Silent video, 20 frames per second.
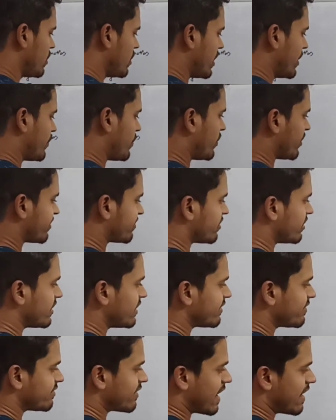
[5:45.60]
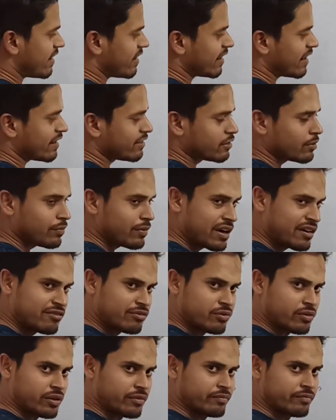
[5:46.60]
A person is standing at the
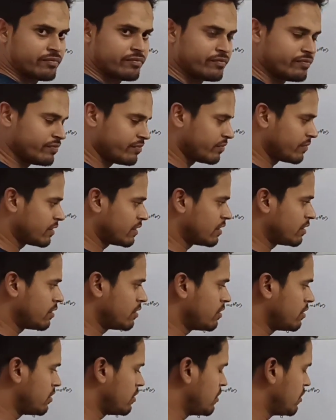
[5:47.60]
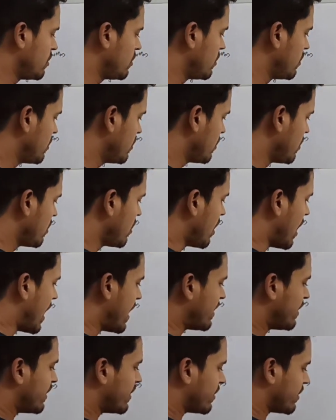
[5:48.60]
platform
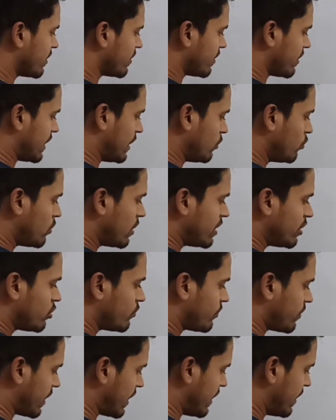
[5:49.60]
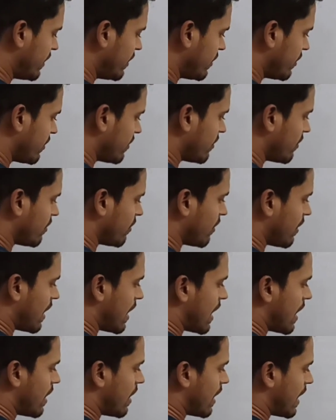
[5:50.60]
and you and your friend
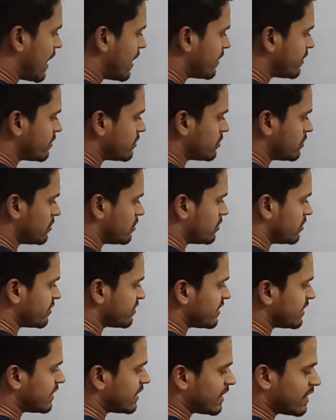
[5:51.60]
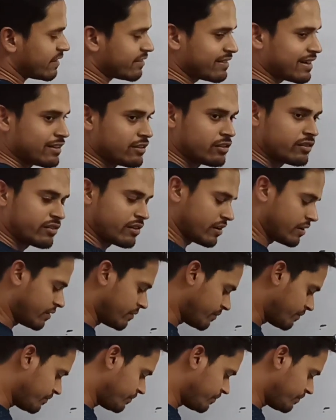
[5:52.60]
are sitting inside the train.